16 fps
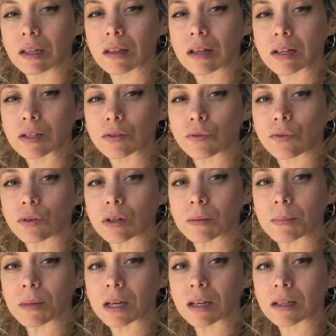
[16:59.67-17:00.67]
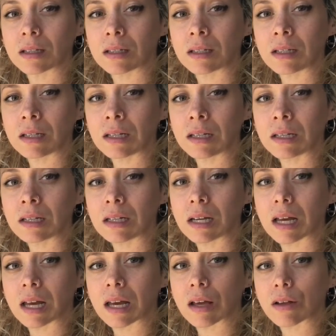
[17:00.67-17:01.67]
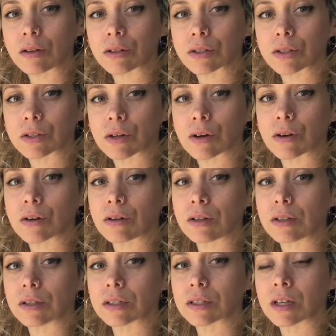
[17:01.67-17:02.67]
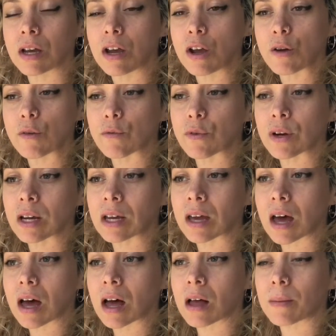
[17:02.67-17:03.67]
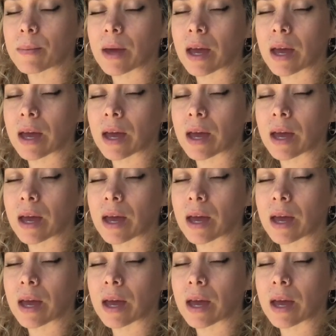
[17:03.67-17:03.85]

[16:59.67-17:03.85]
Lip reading: That's forming little ankle circles, freeing up